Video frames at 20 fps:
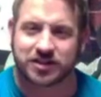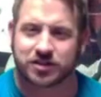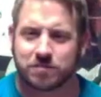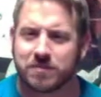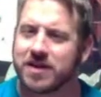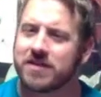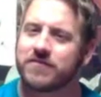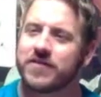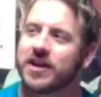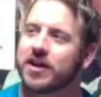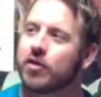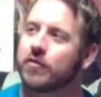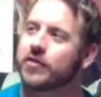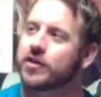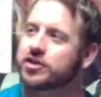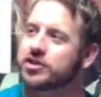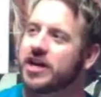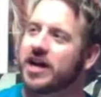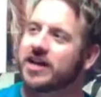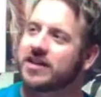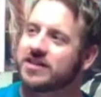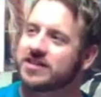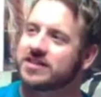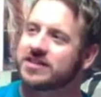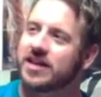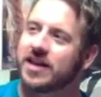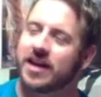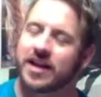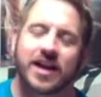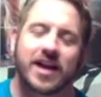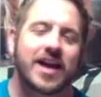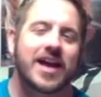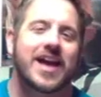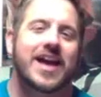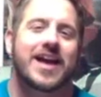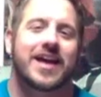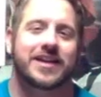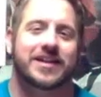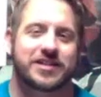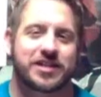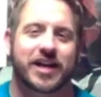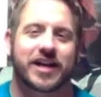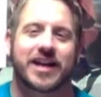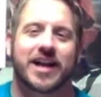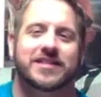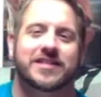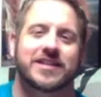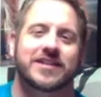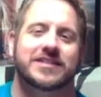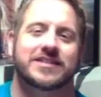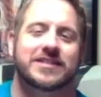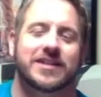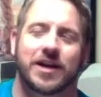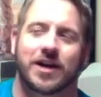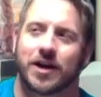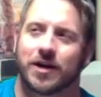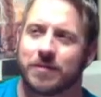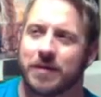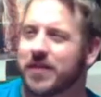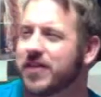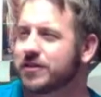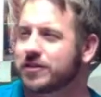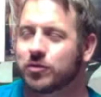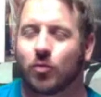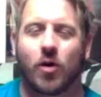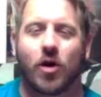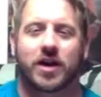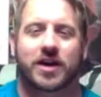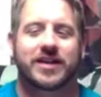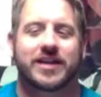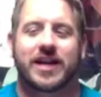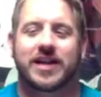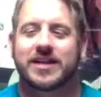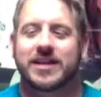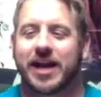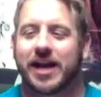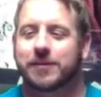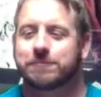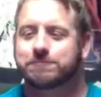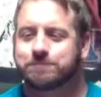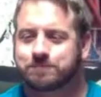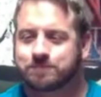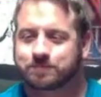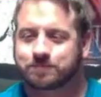So me and Vinny over there checking this thing, and checking out this, I think it was a Walking Dead game.